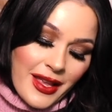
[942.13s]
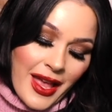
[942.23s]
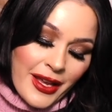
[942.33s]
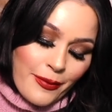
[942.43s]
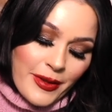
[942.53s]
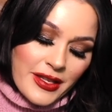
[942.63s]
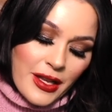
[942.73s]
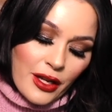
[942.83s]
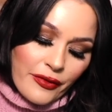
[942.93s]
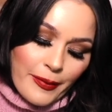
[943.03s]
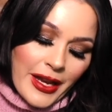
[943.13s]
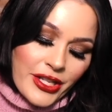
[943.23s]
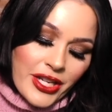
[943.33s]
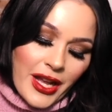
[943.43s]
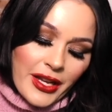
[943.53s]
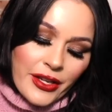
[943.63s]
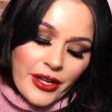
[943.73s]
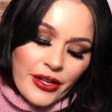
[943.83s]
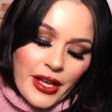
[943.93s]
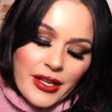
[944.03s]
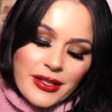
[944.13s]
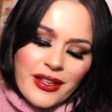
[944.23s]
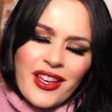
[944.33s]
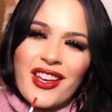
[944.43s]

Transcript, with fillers: I could be a sucker for packaging. I could care less.